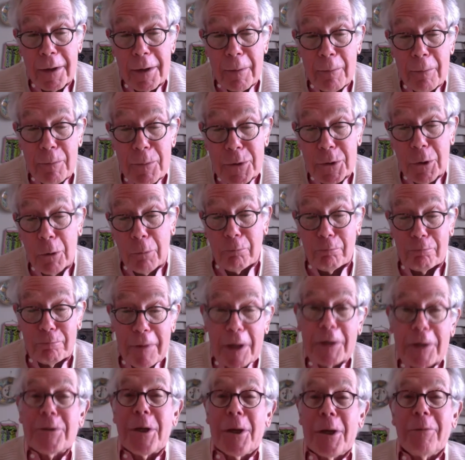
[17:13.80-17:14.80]
So
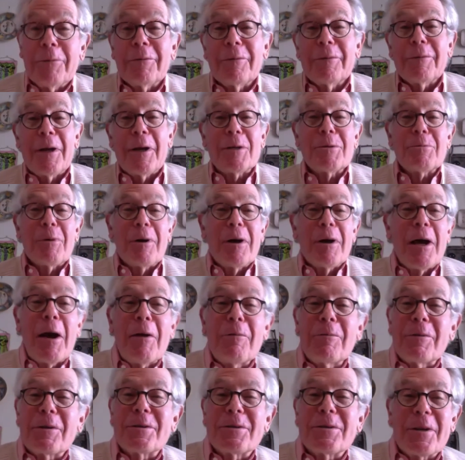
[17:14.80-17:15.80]
that's it. That's what I have
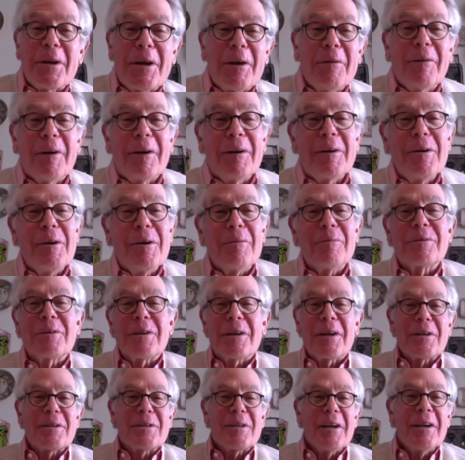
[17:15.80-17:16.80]
to say about Hume's
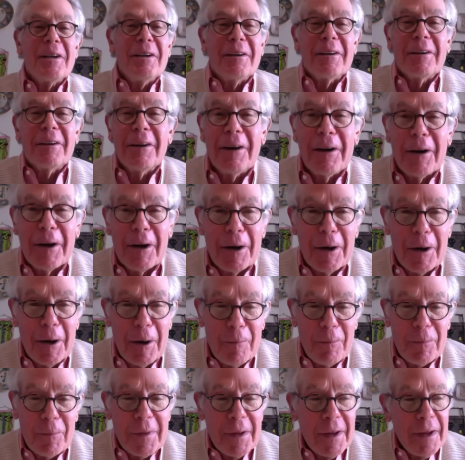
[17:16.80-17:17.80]
essay.
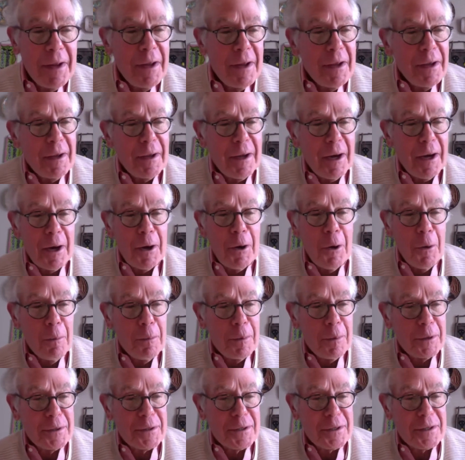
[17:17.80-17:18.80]
I hope
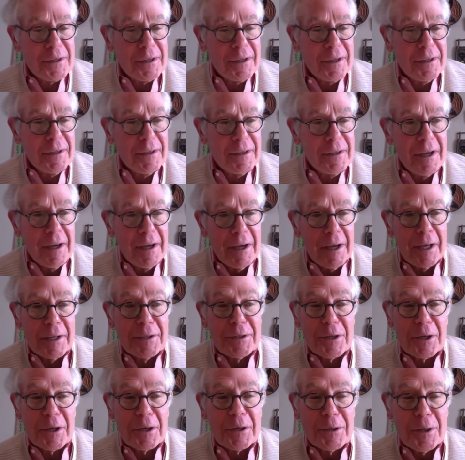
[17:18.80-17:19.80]
it's
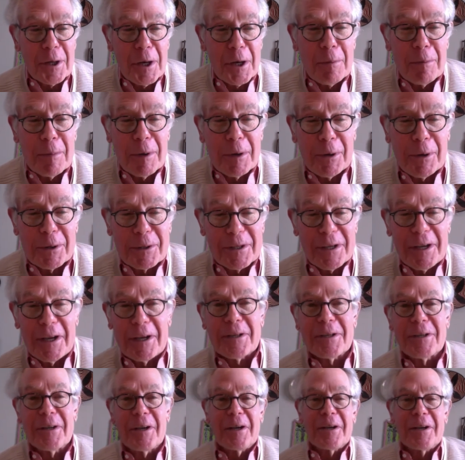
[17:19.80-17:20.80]
succinct because the
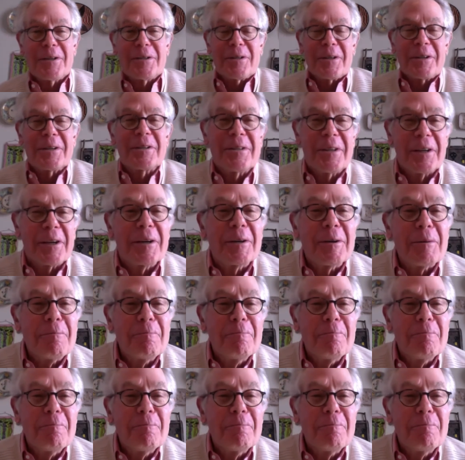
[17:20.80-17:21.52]
essay is succinct.